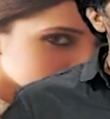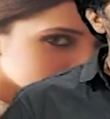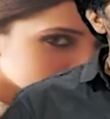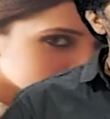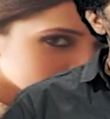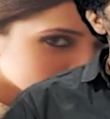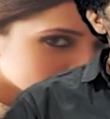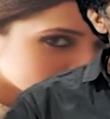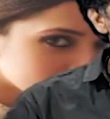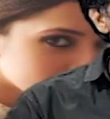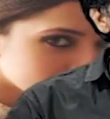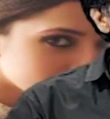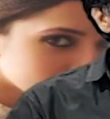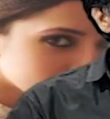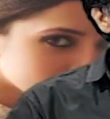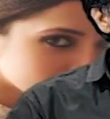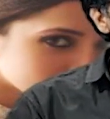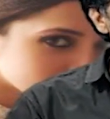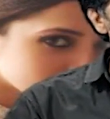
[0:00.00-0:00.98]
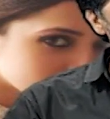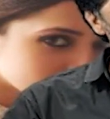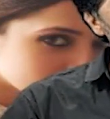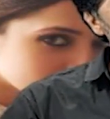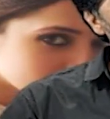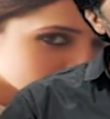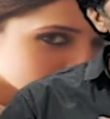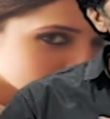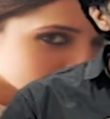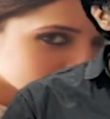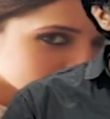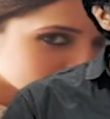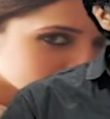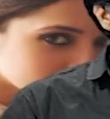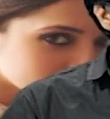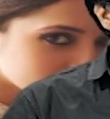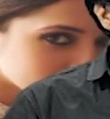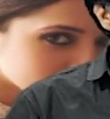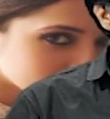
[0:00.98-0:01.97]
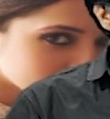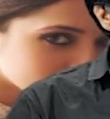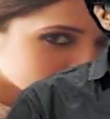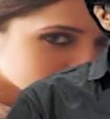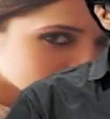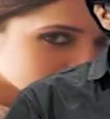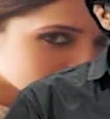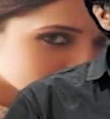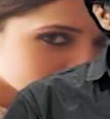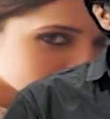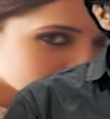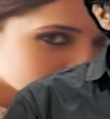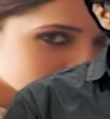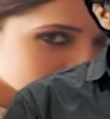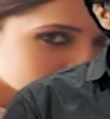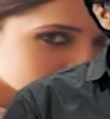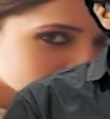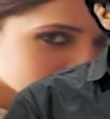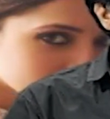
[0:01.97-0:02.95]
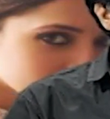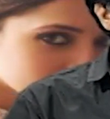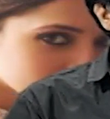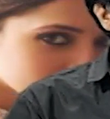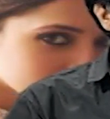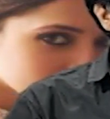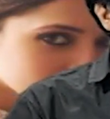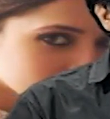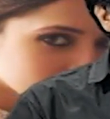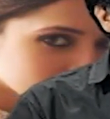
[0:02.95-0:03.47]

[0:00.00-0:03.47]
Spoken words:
No words are spoken by the person on screen.